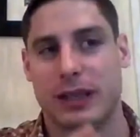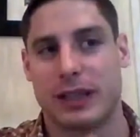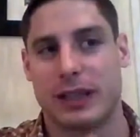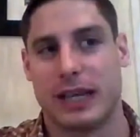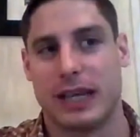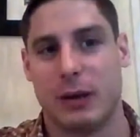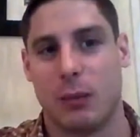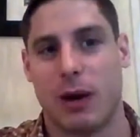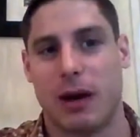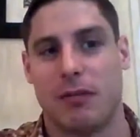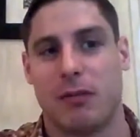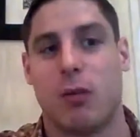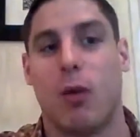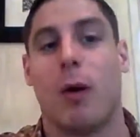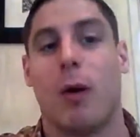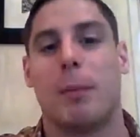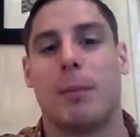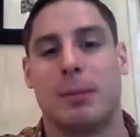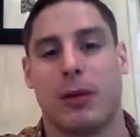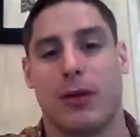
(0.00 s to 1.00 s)
really with
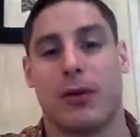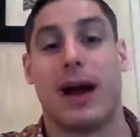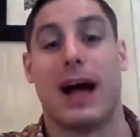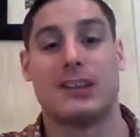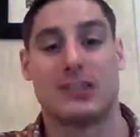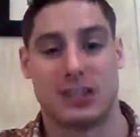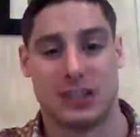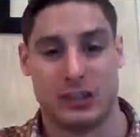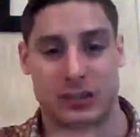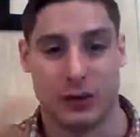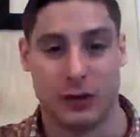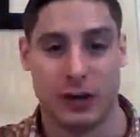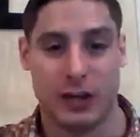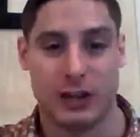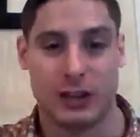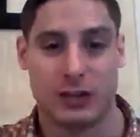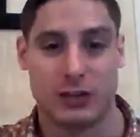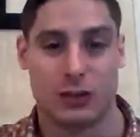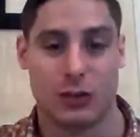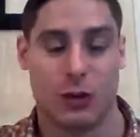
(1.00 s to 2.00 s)
what people are actually
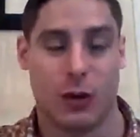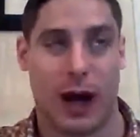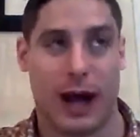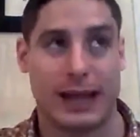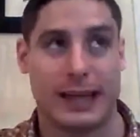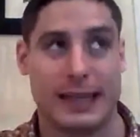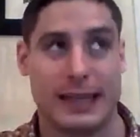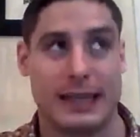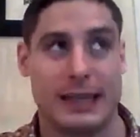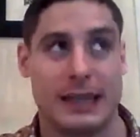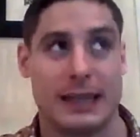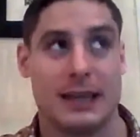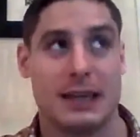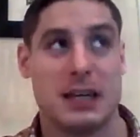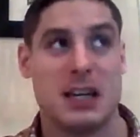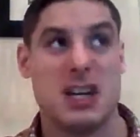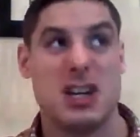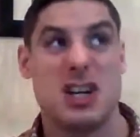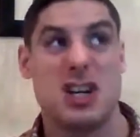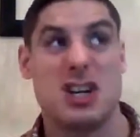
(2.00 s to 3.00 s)
doing? So i.e.,
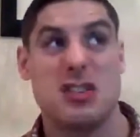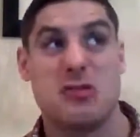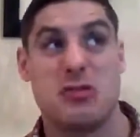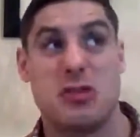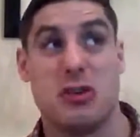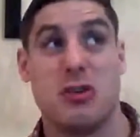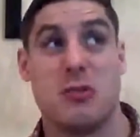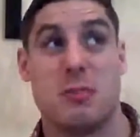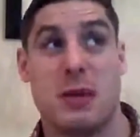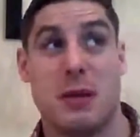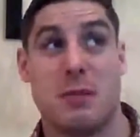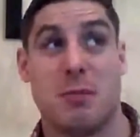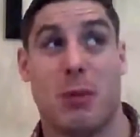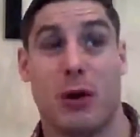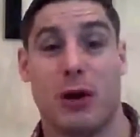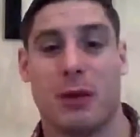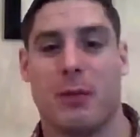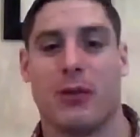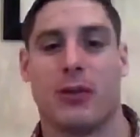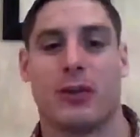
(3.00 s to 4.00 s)
do
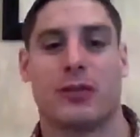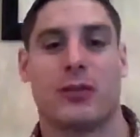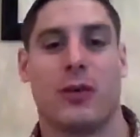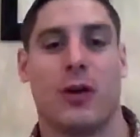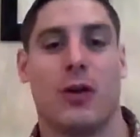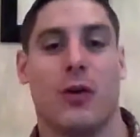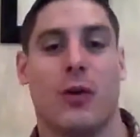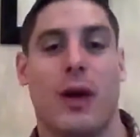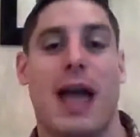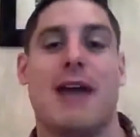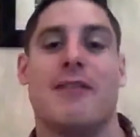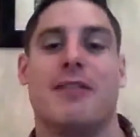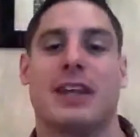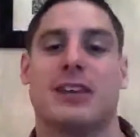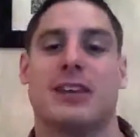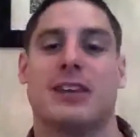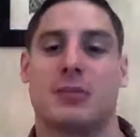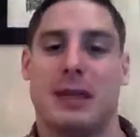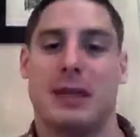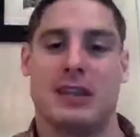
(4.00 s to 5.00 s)
bodybuilders follow
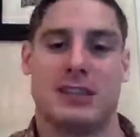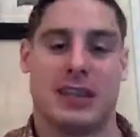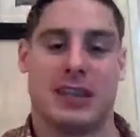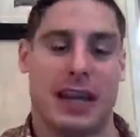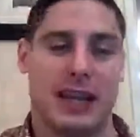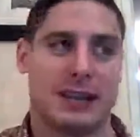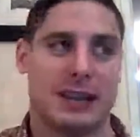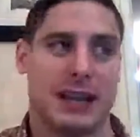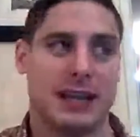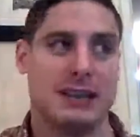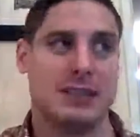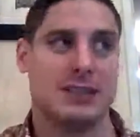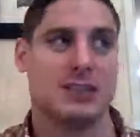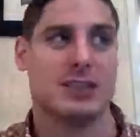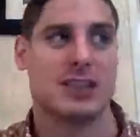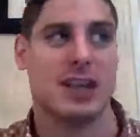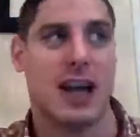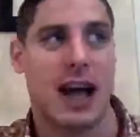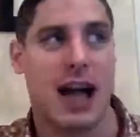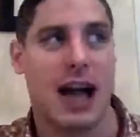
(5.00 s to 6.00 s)
evidence-based
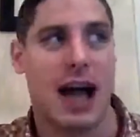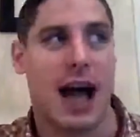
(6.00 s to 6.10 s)
guidelines?